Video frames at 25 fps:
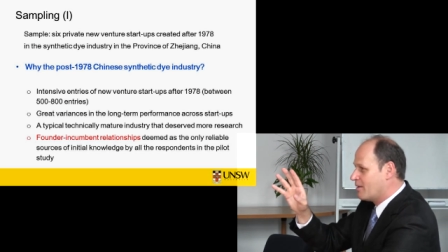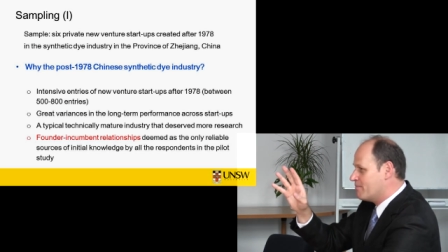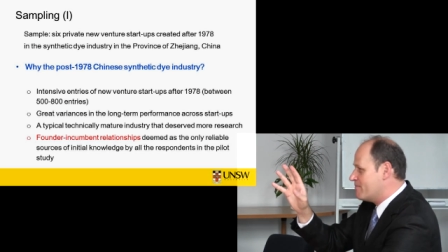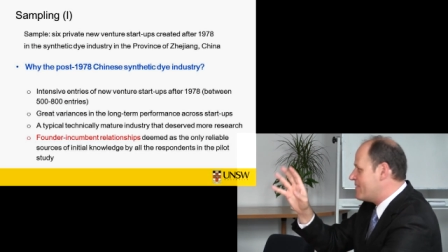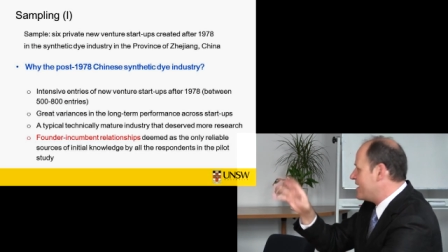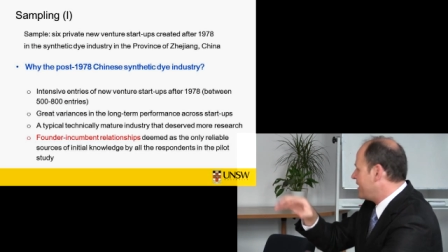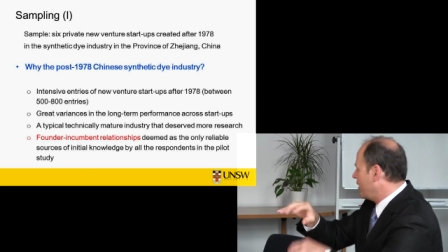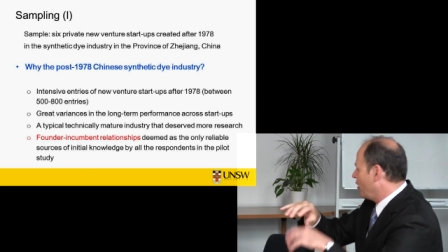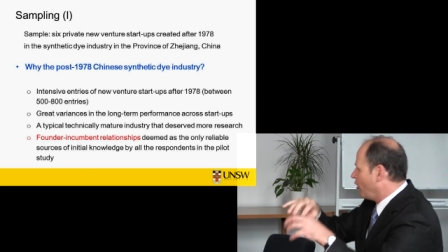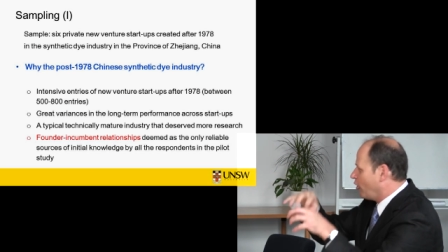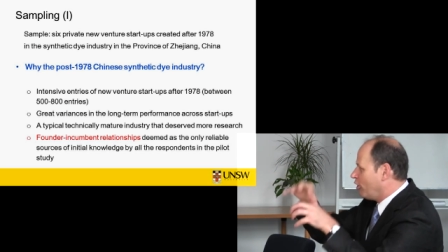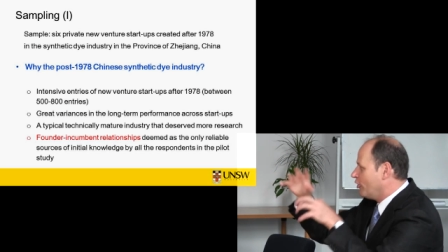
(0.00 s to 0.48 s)

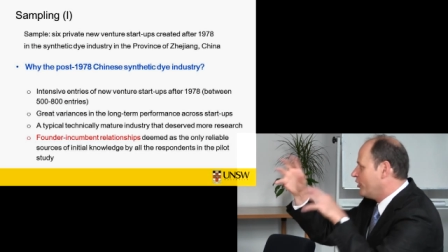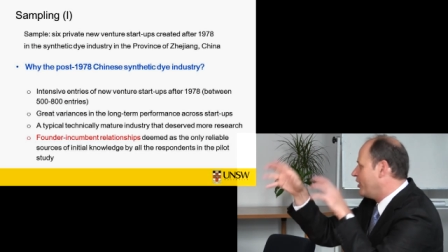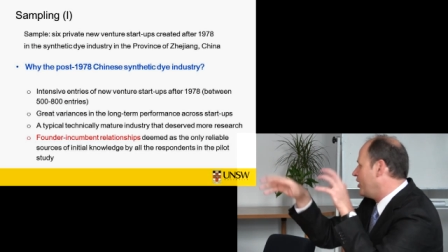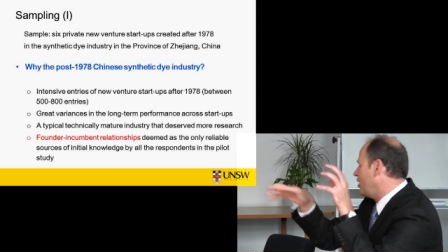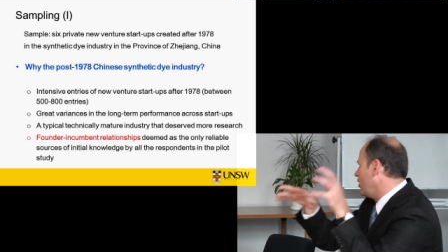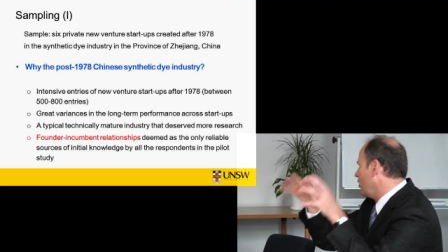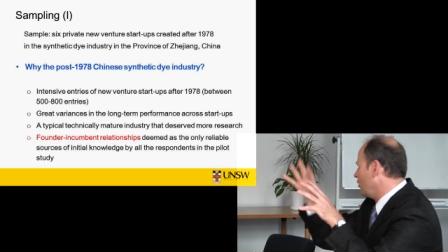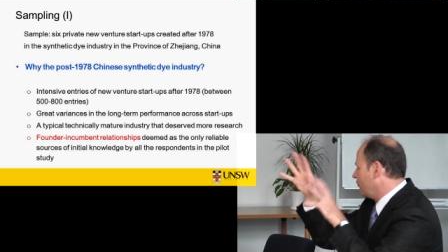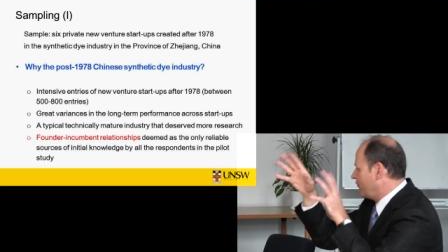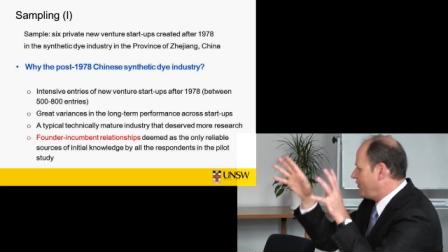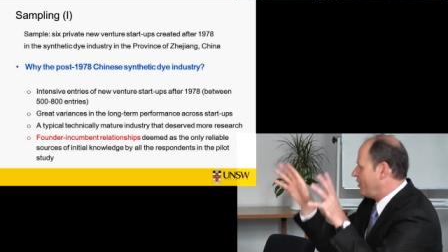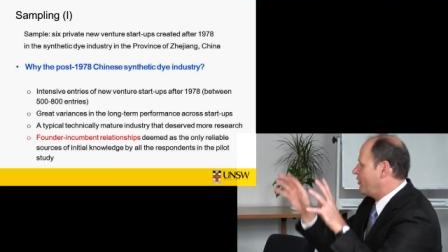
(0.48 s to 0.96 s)
making all
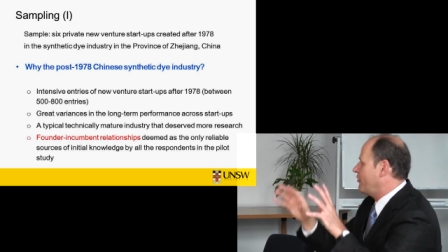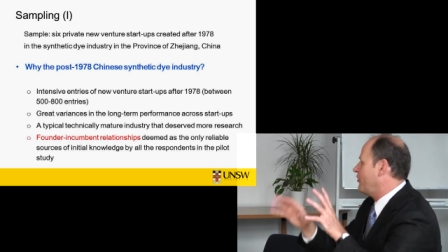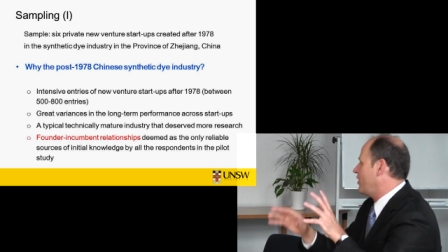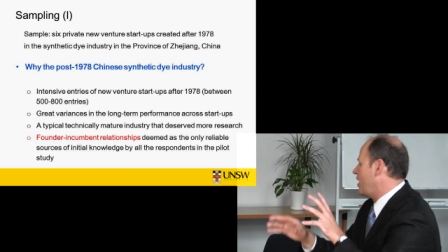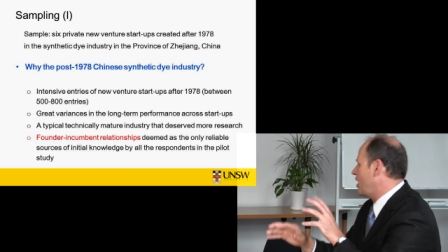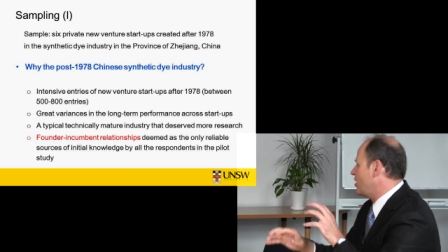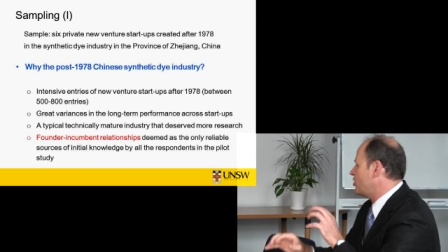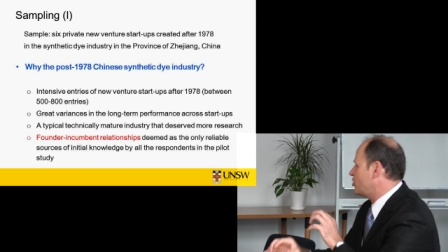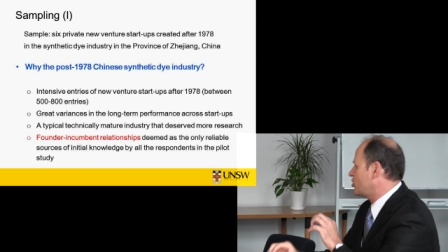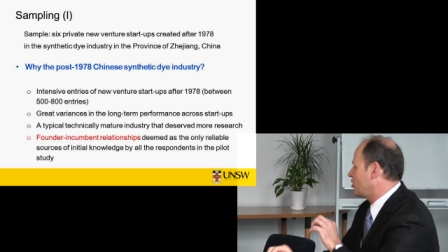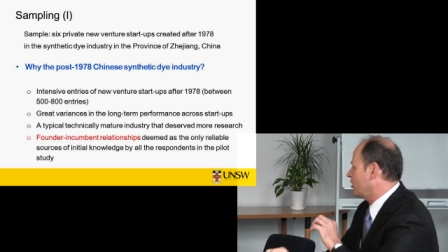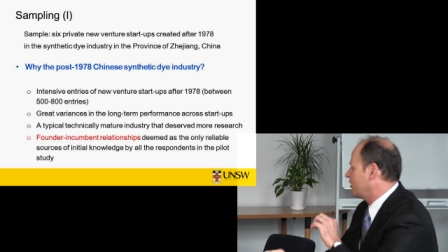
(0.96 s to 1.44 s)
their little
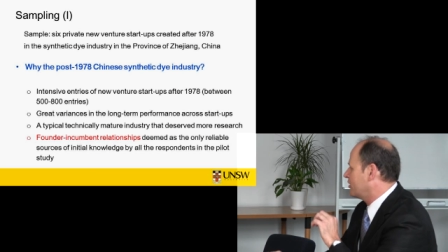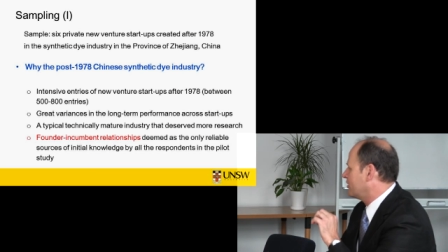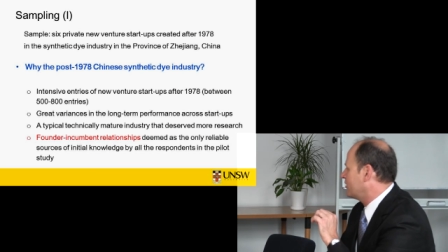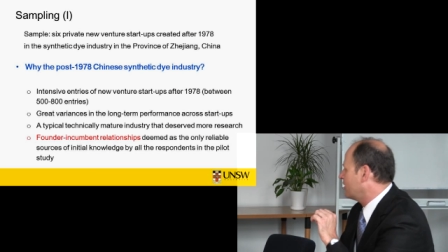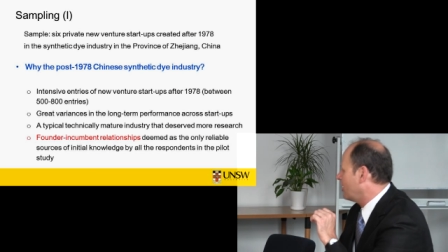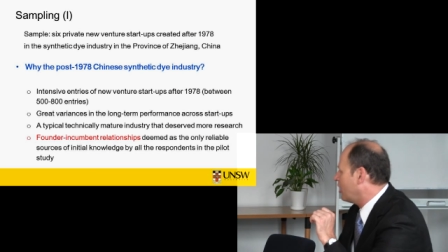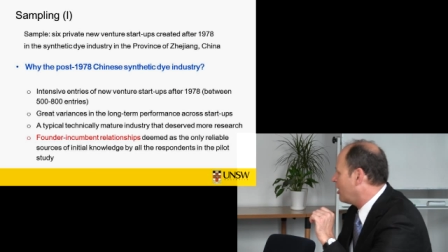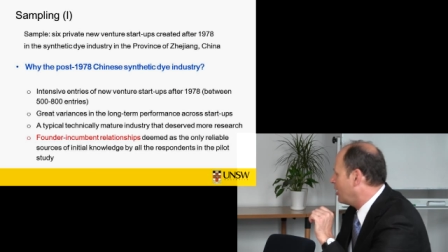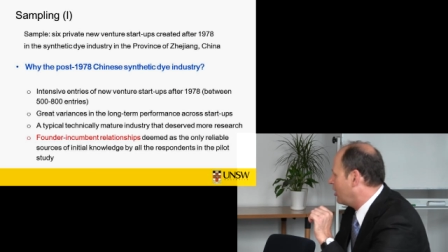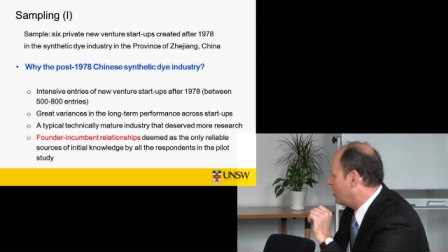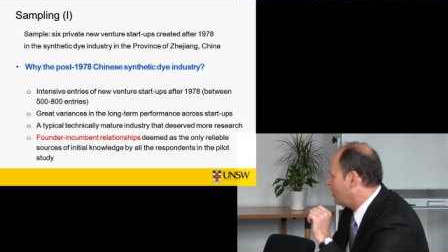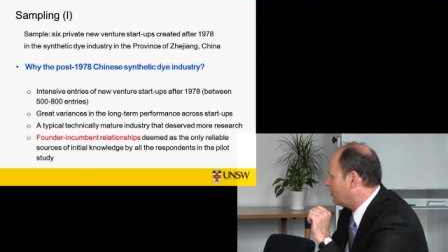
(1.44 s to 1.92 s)

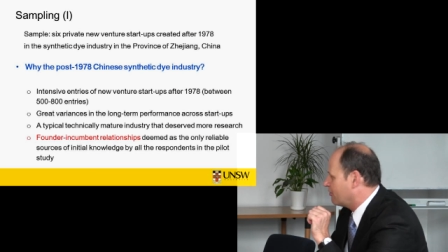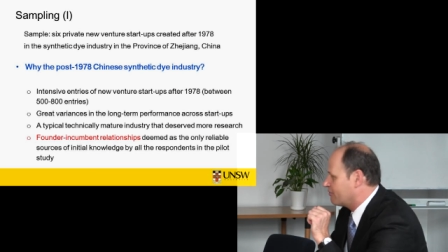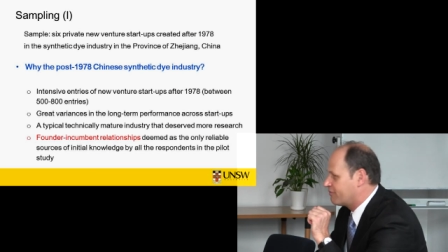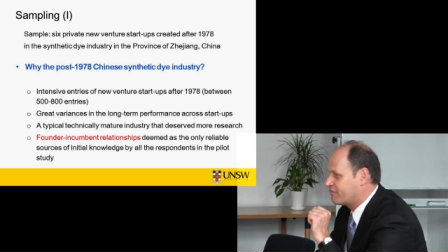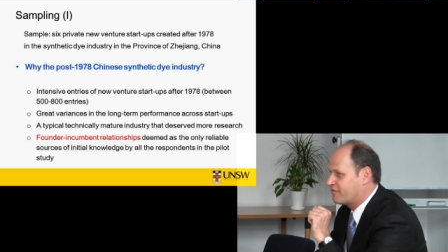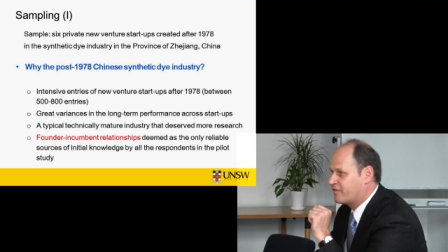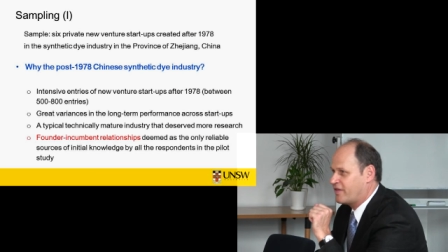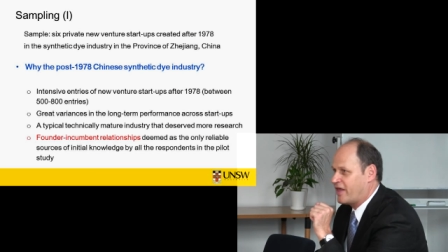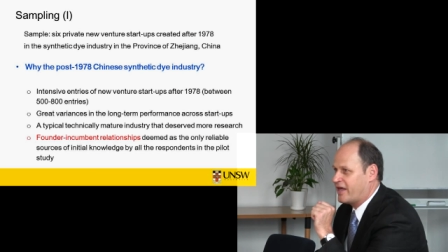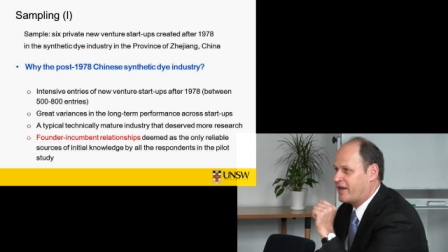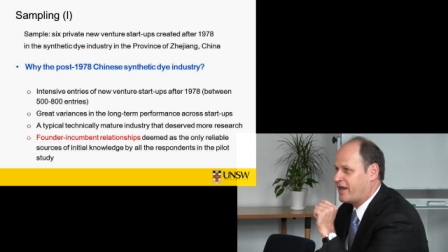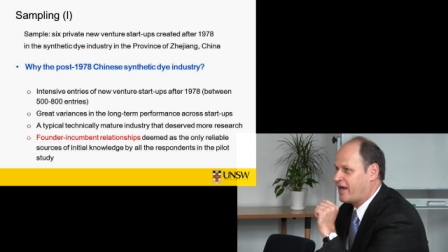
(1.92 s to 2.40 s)
variation
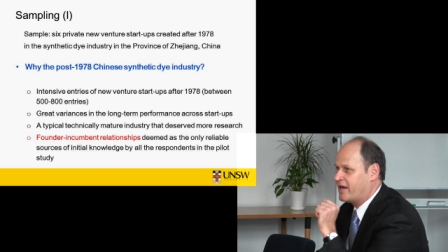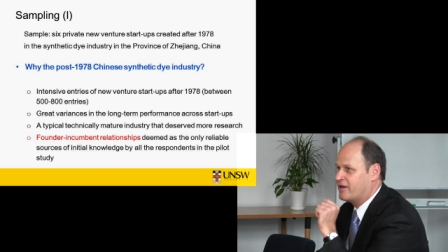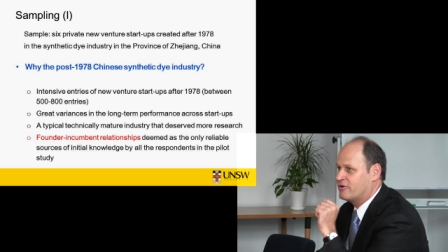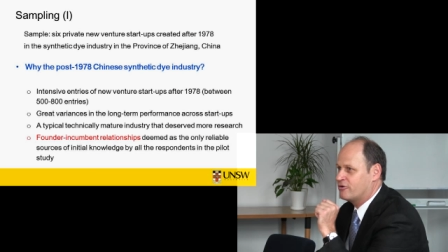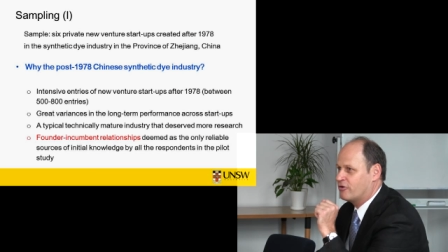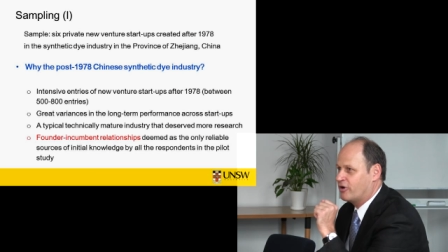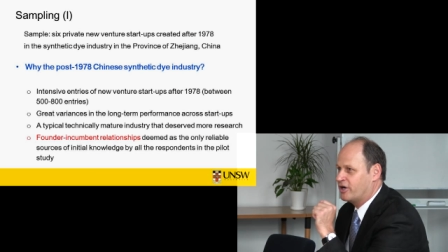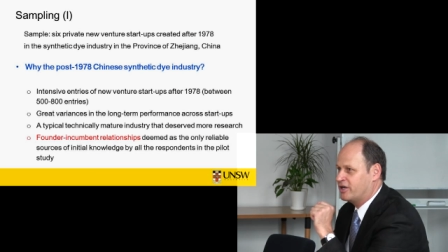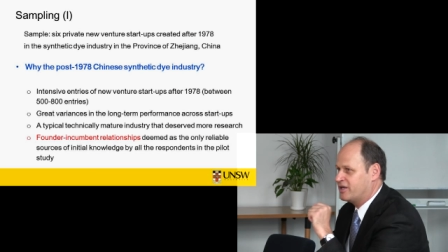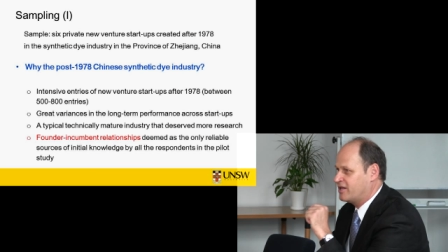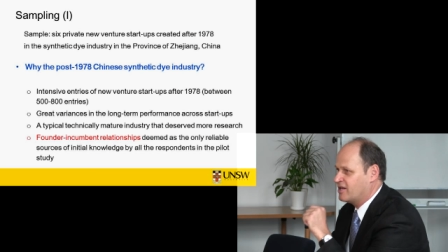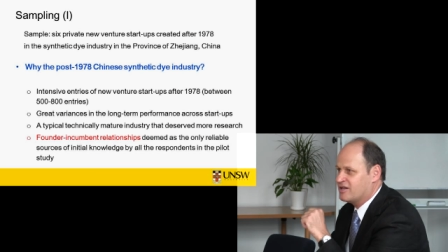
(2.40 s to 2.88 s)
of that
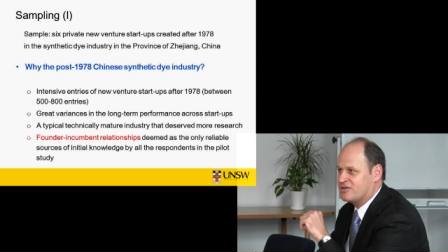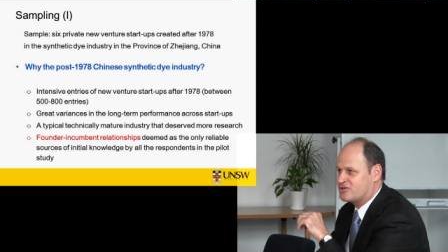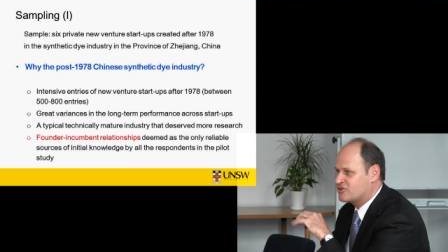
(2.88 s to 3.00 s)
Android.